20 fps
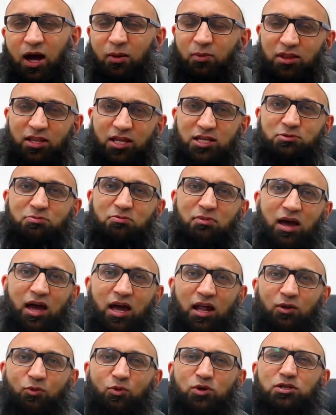I mean, this
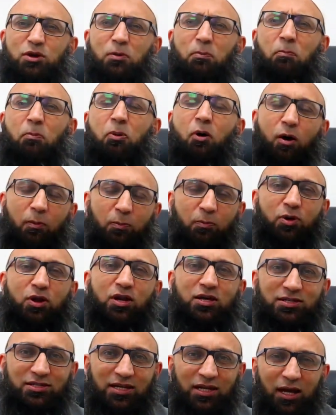man was a
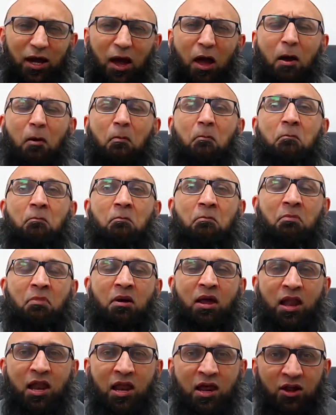popular singer,
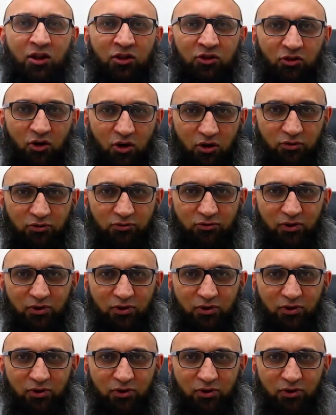millions of